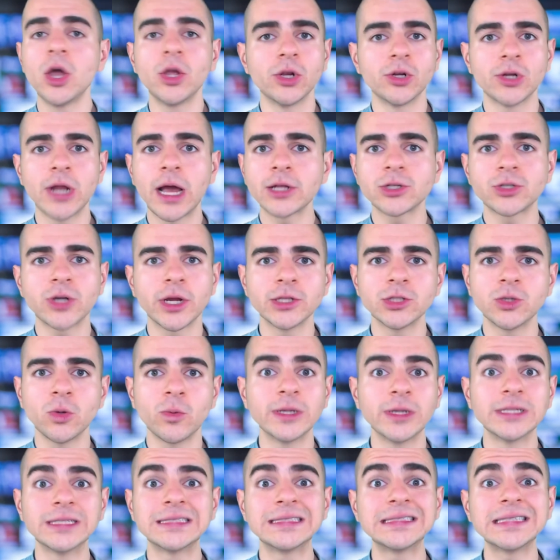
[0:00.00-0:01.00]
You're not trying to
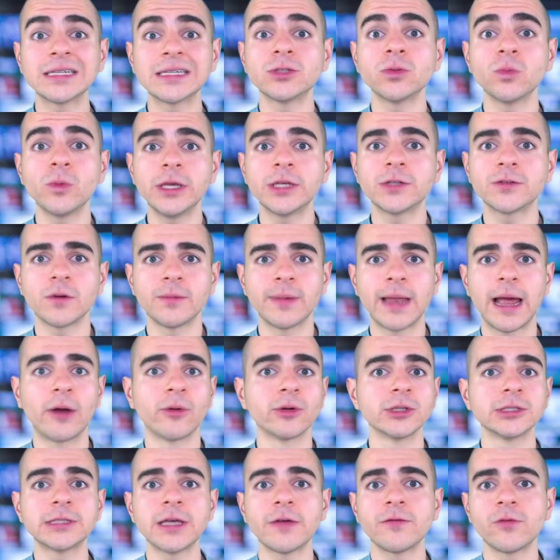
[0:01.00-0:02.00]
win 6 weeks from now
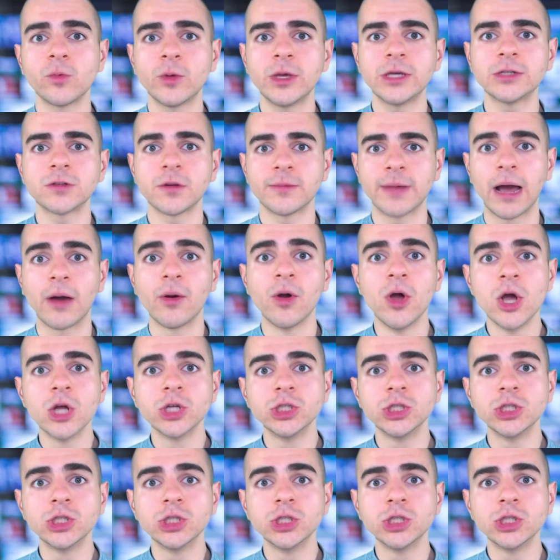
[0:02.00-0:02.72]
or 7 weeks from now.